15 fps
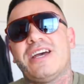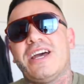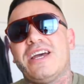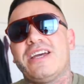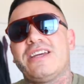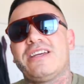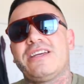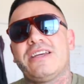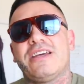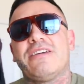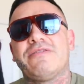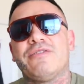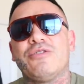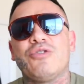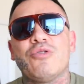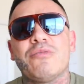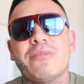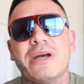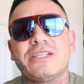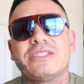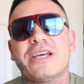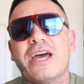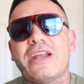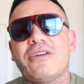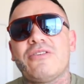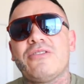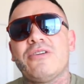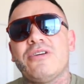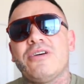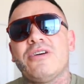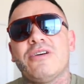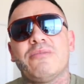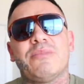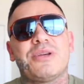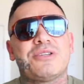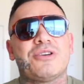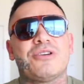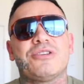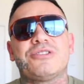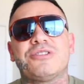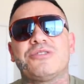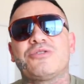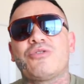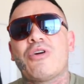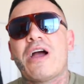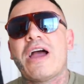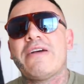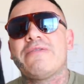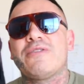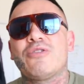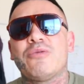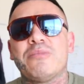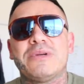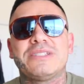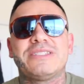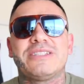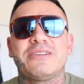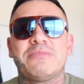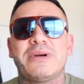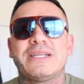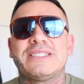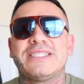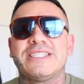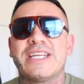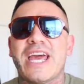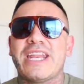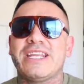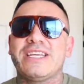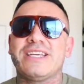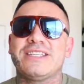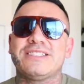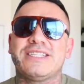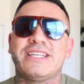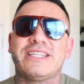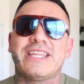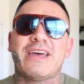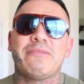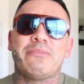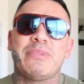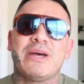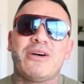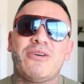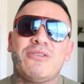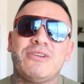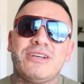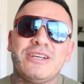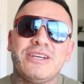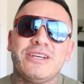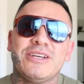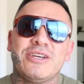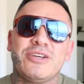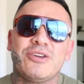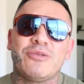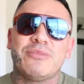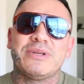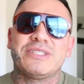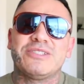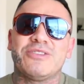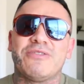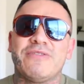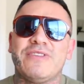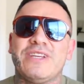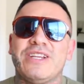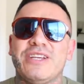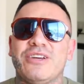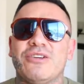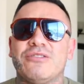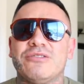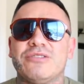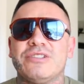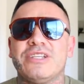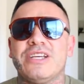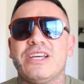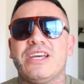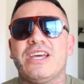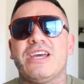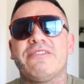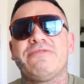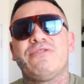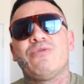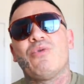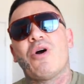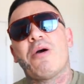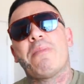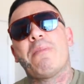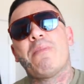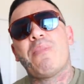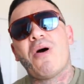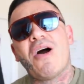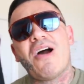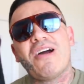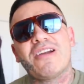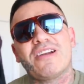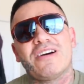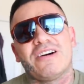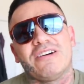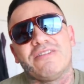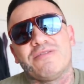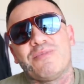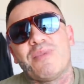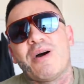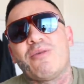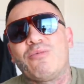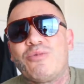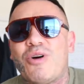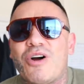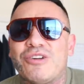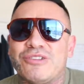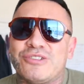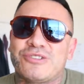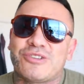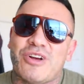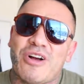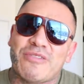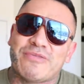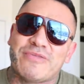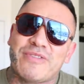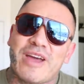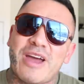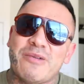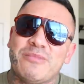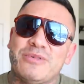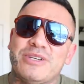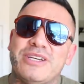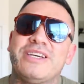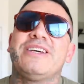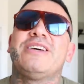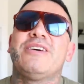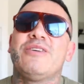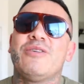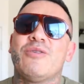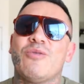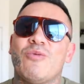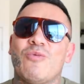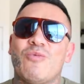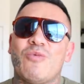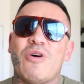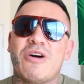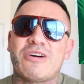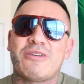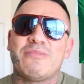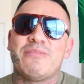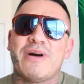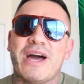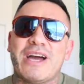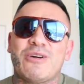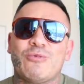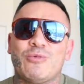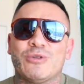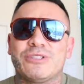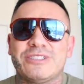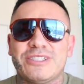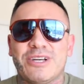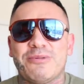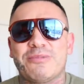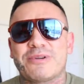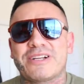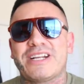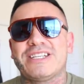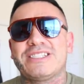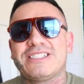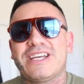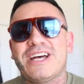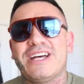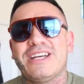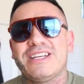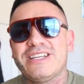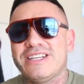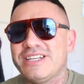Hey, if you're new to my channel, make sure you subscribe. You don't miss none of my shenanigans. Hit that bell. You don't miss no videos. If you are part of my Wrong and Strong family, welcome back. What's up, Raza?